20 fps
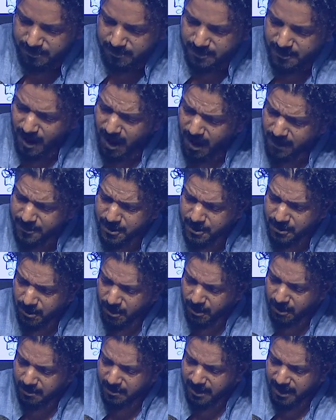After
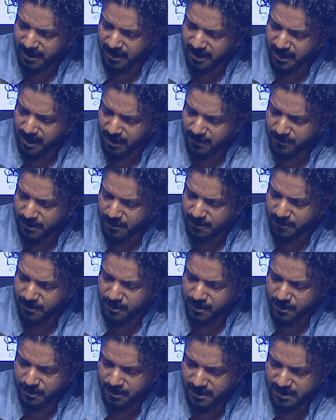all, being a lover of
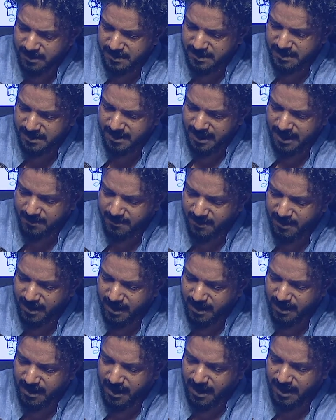truth is the same
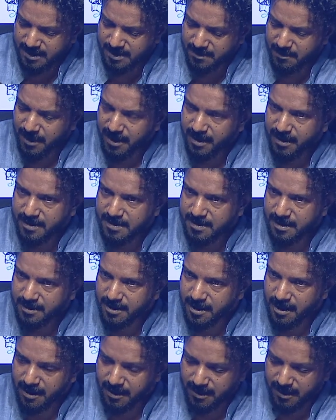thing as being a
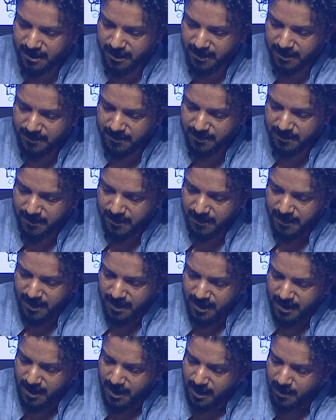satyagrahi.
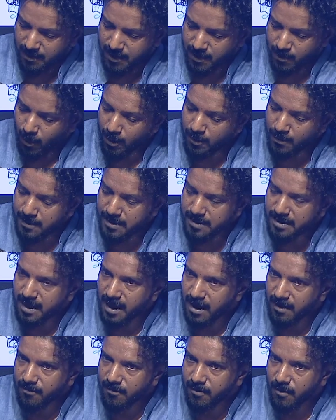But what was
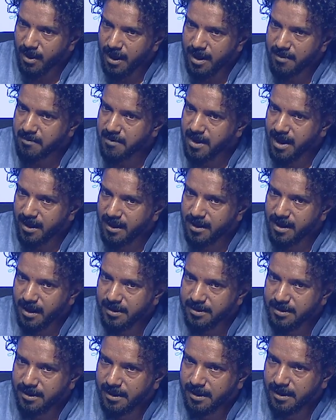love for M.K.
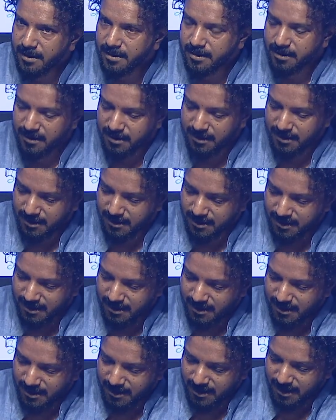Gandhi?
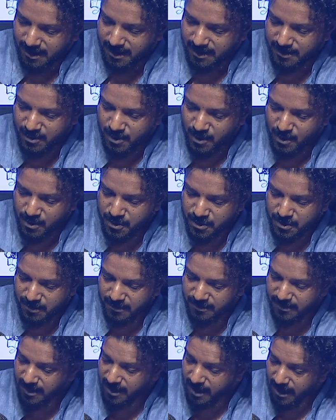His notion
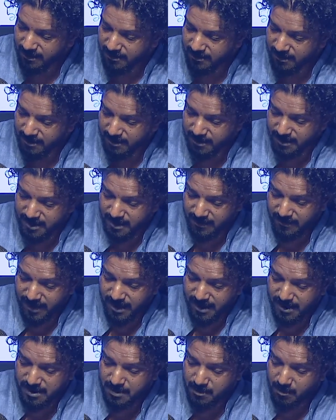of love
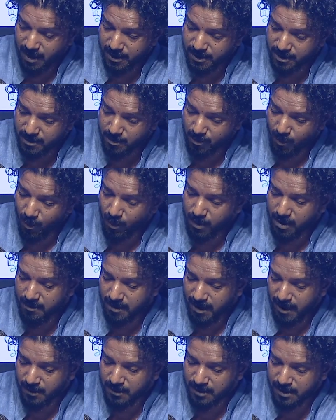reveals much more
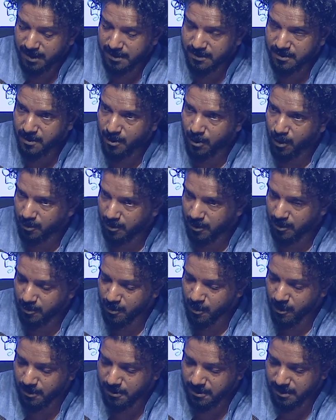about his global
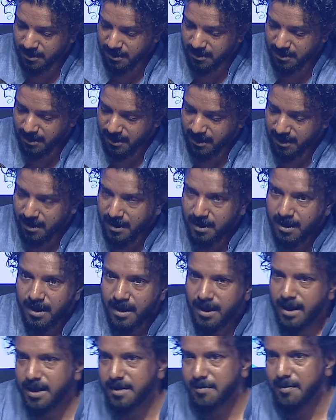project.
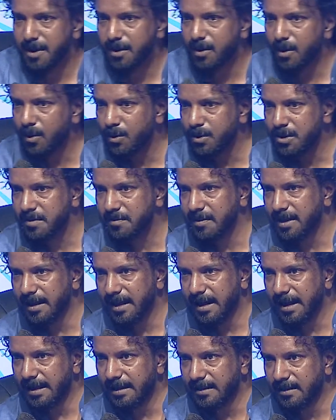Let me quote him at
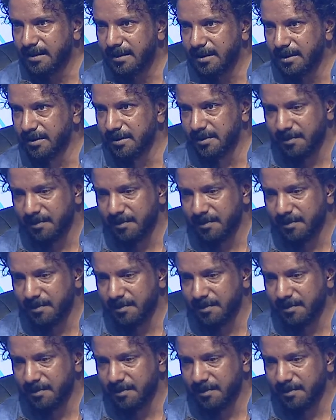length here.